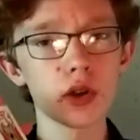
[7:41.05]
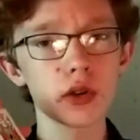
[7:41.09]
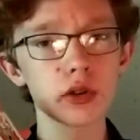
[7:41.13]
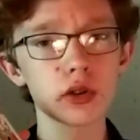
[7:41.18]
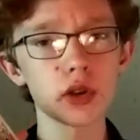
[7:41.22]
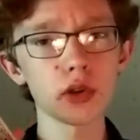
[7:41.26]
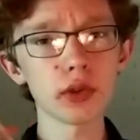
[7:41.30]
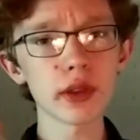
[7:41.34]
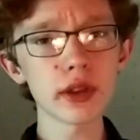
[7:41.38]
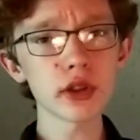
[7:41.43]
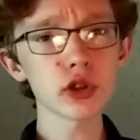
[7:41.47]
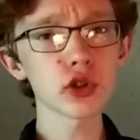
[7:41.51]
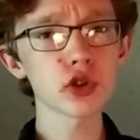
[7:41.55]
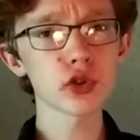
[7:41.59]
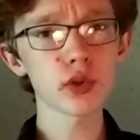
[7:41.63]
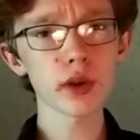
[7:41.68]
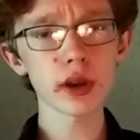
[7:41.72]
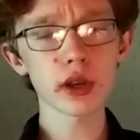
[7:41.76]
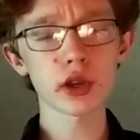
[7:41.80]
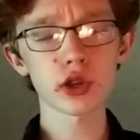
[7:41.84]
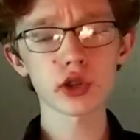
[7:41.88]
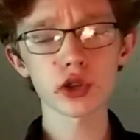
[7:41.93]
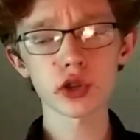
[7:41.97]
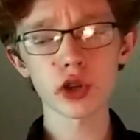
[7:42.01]
So this
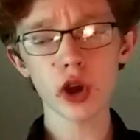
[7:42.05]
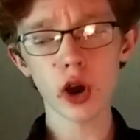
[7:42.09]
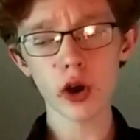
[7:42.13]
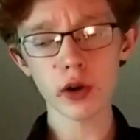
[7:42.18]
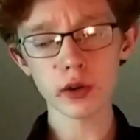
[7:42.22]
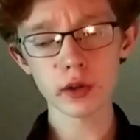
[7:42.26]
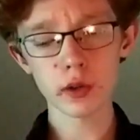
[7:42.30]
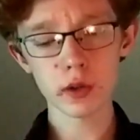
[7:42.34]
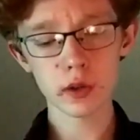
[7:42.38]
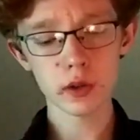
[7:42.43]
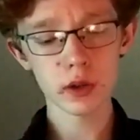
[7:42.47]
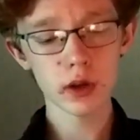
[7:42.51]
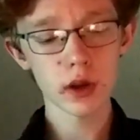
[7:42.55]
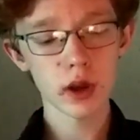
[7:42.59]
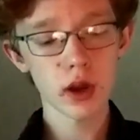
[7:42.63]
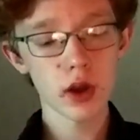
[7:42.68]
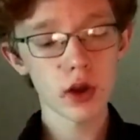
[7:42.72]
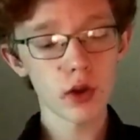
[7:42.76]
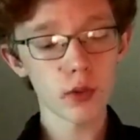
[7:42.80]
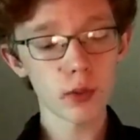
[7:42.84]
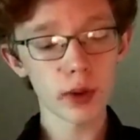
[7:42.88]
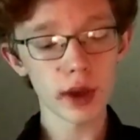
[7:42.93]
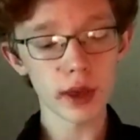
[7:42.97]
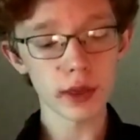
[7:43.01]
trick starts
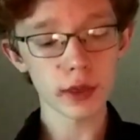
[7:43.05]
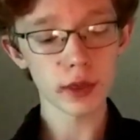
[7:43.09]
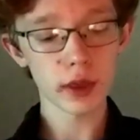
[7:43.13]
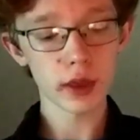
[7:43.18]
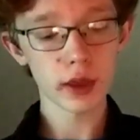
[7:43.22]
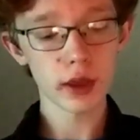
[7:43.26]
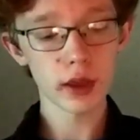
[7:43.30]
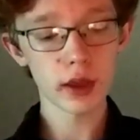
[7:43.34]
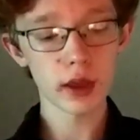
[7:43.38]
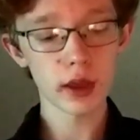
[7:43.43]
with